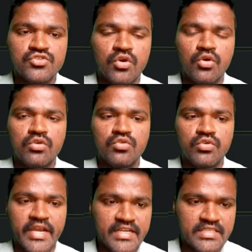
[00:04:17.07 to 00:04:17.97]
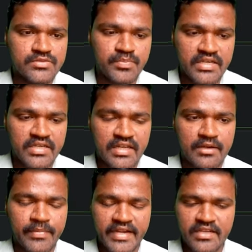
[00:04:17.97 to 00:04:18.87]
So to get this
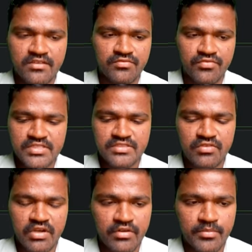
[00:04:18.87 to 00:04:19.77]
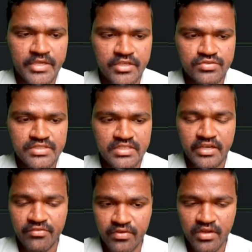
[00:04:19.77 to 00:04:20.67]
particular pattern, first I will be using
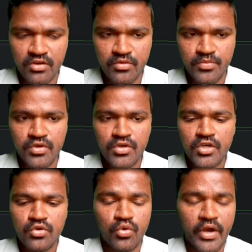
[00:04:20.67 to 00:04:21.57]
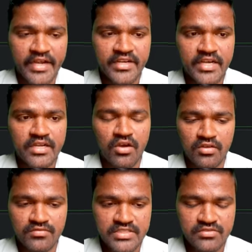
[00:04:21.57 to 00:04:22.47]
a for loop to iterate
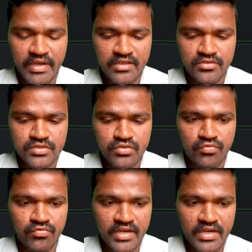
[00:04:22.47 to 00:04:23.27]
all of these values.